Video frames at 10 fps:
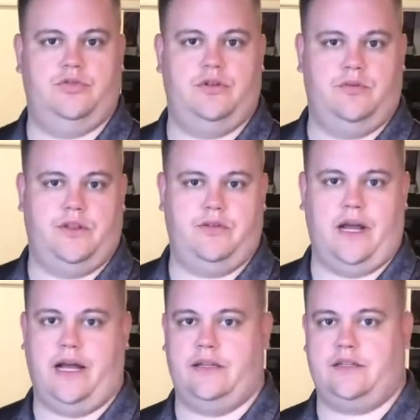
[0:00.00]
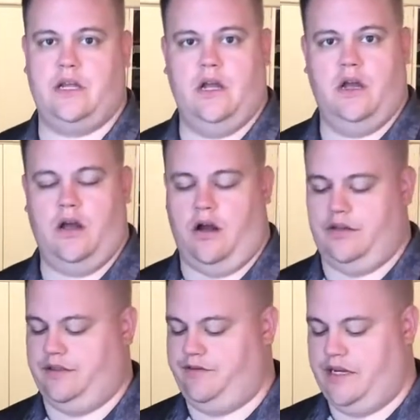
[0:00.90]
with you guys on
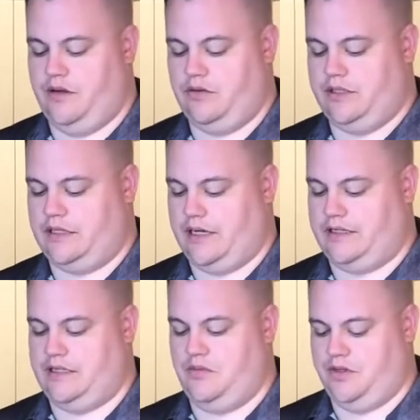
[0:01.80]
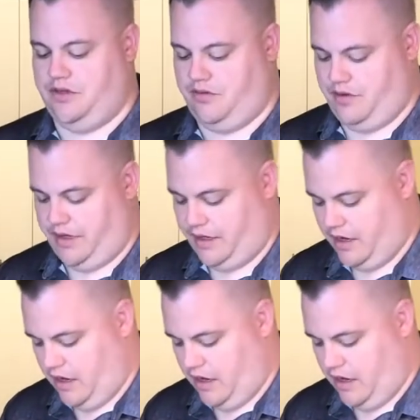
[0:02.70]
this video to kind of see what you think.